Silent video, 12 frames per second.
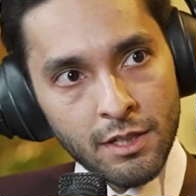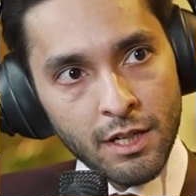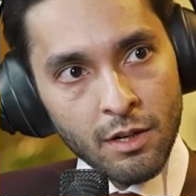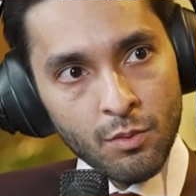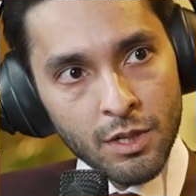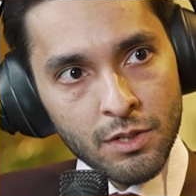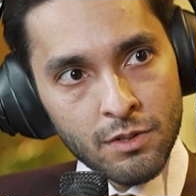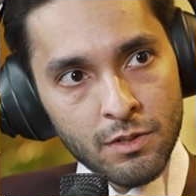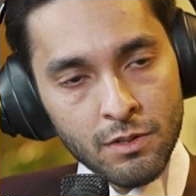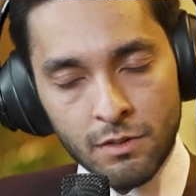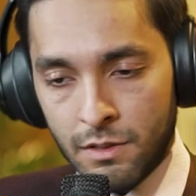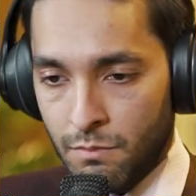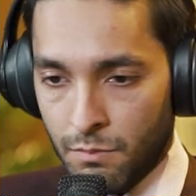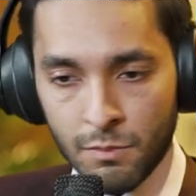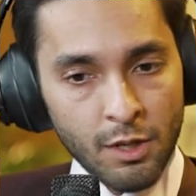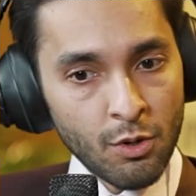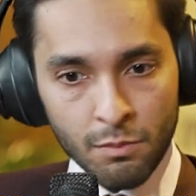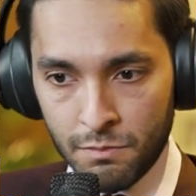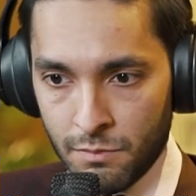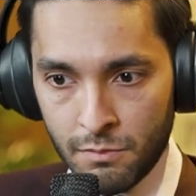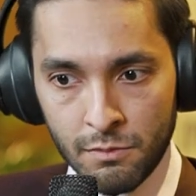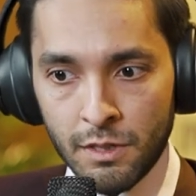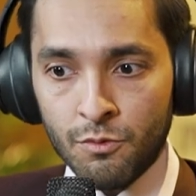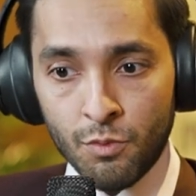India was
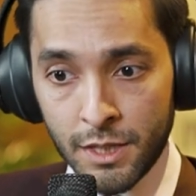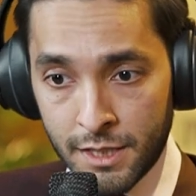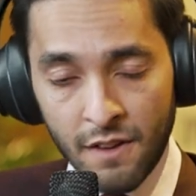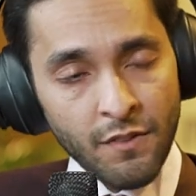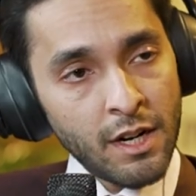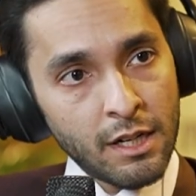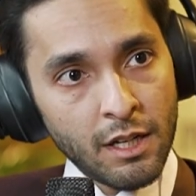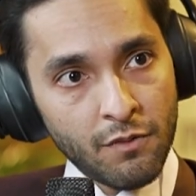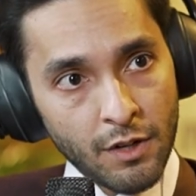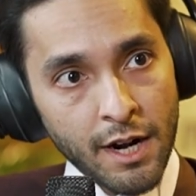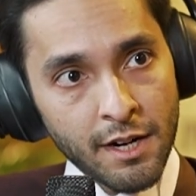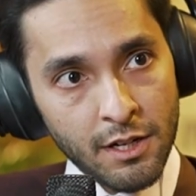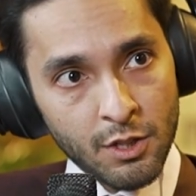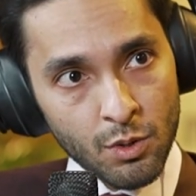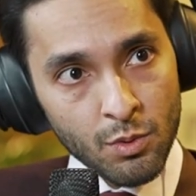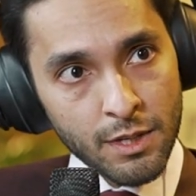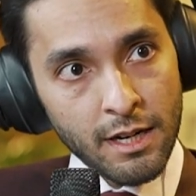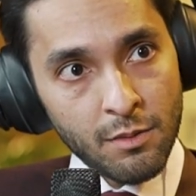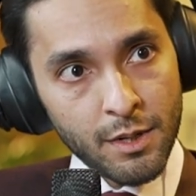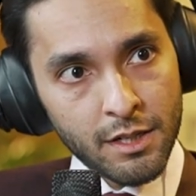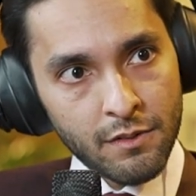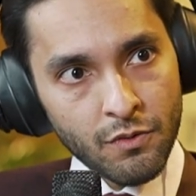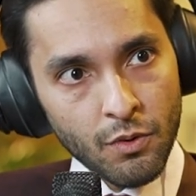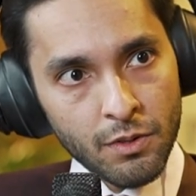definitely, rightly so,
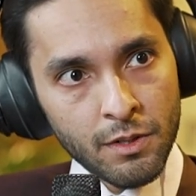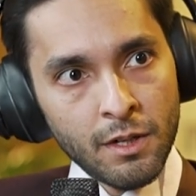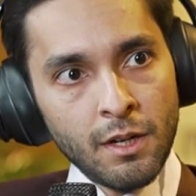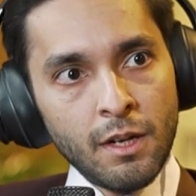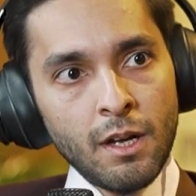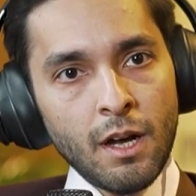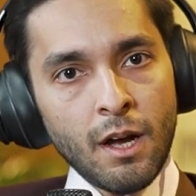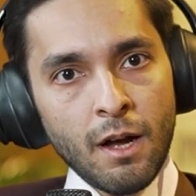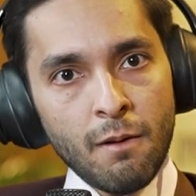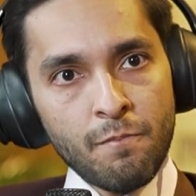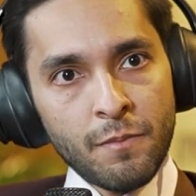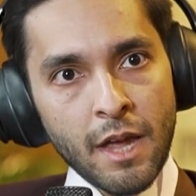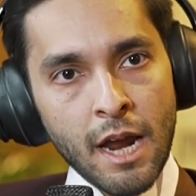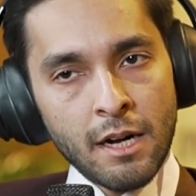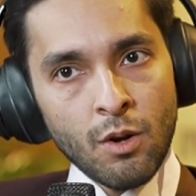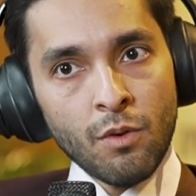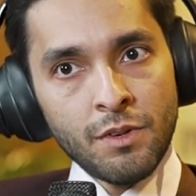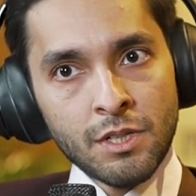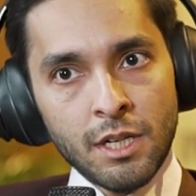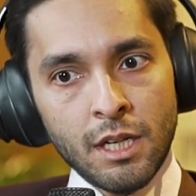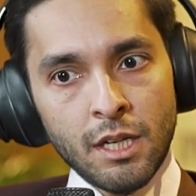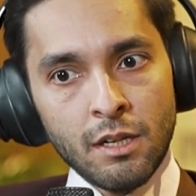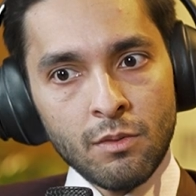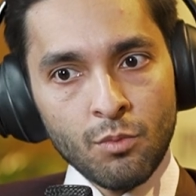celebrated for. And
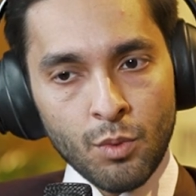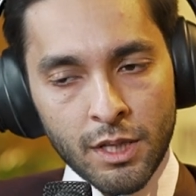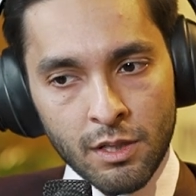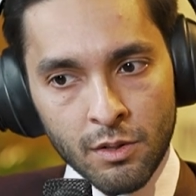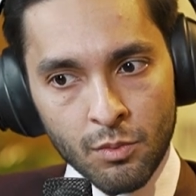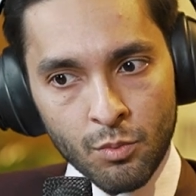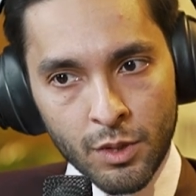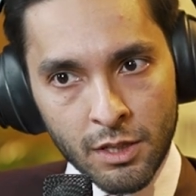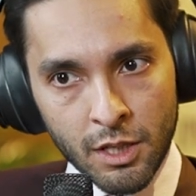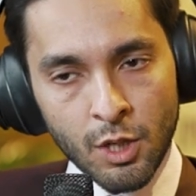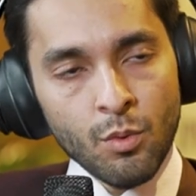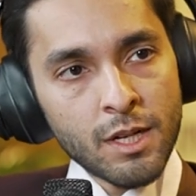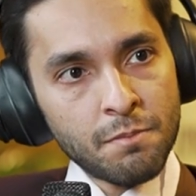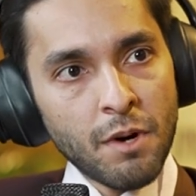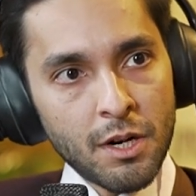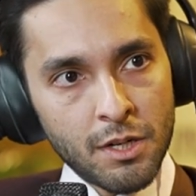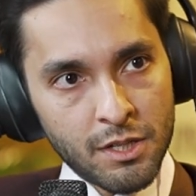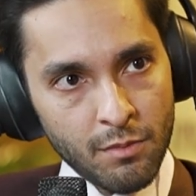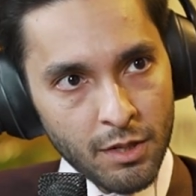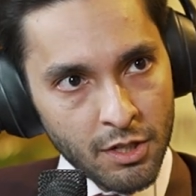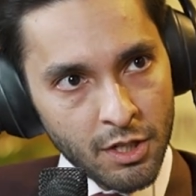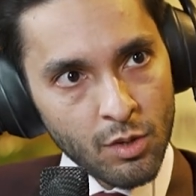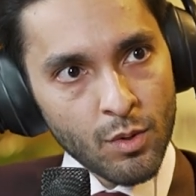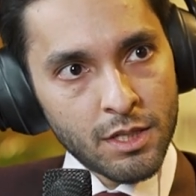obviously, with the U.S. partnership and
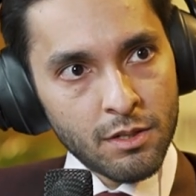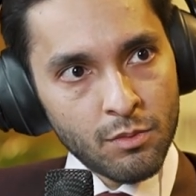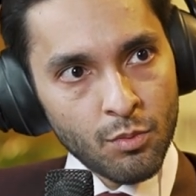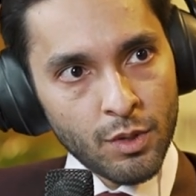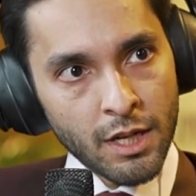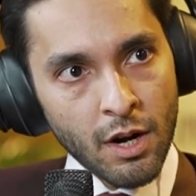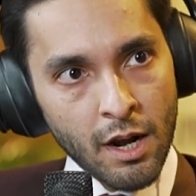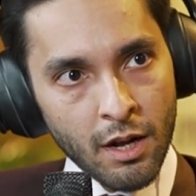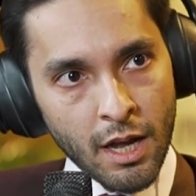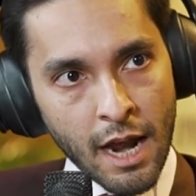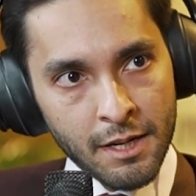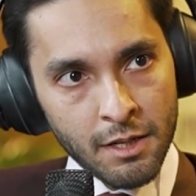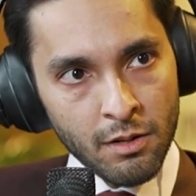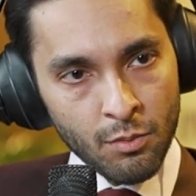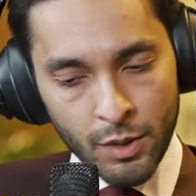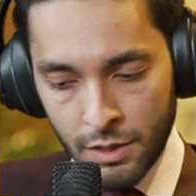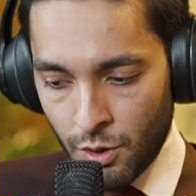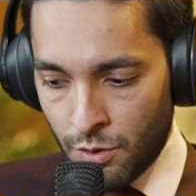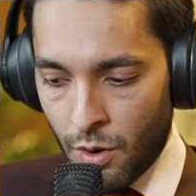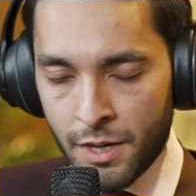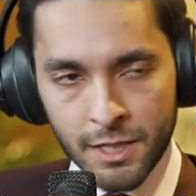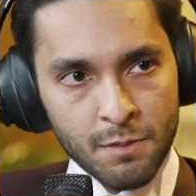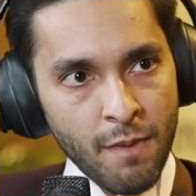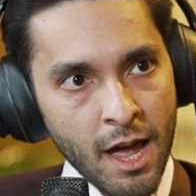the U.S. on
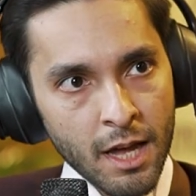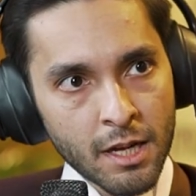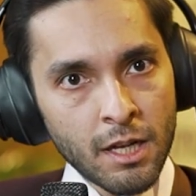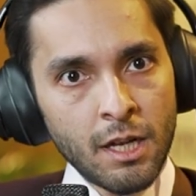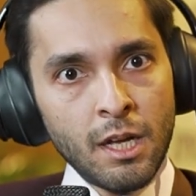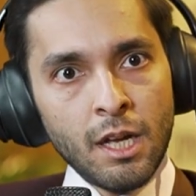its back,